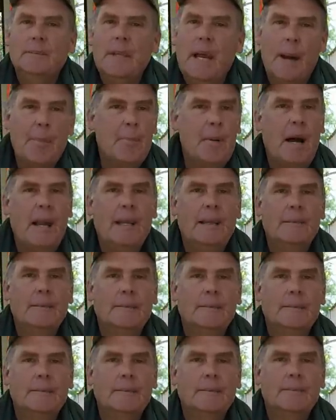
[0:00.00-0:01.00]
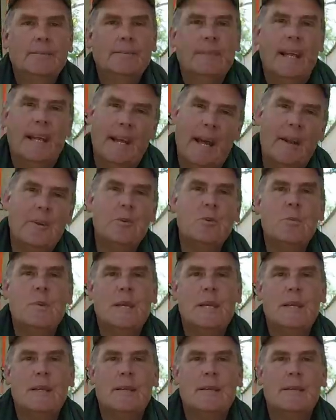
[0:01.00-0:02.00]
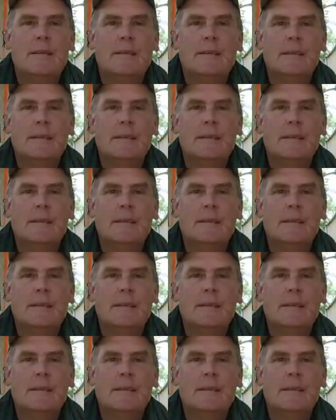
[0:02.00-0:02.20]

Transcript: I'm Mike, and I do bees.